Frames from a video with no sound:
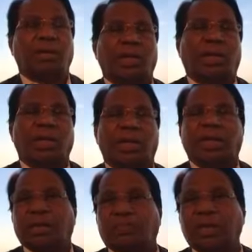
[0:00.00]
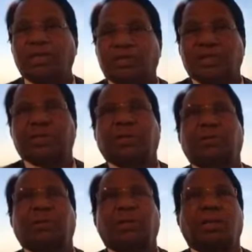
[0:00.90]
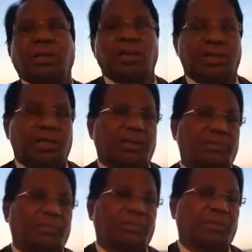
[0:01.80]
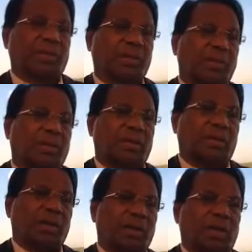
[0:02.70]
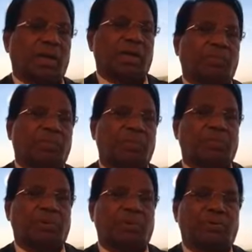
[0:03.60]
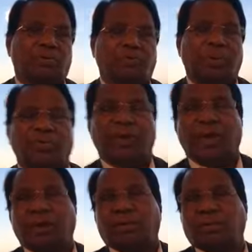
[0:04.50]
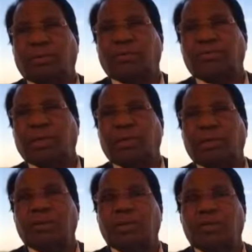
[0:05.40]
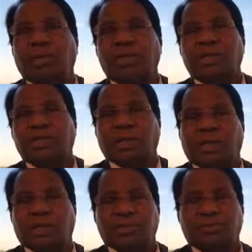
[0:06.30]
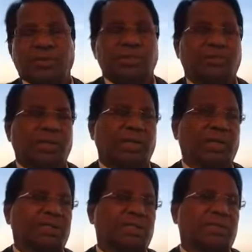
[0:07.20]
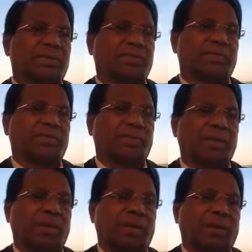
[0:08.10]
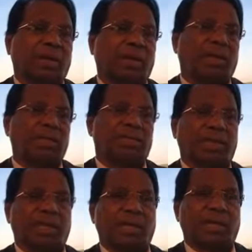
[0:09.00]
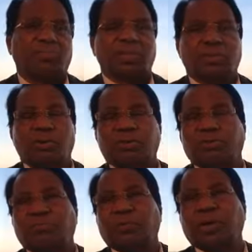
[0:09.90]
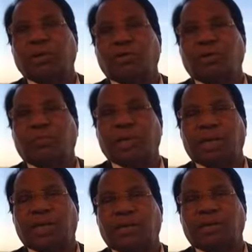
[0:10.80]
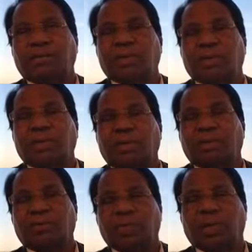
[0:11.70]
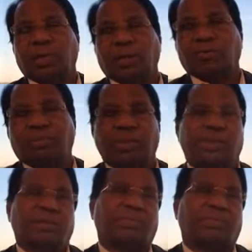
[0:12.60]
a clean administration in the country. And the people should be aware of their duties and responsibilities. And the state governments also fully cooperate with the union government.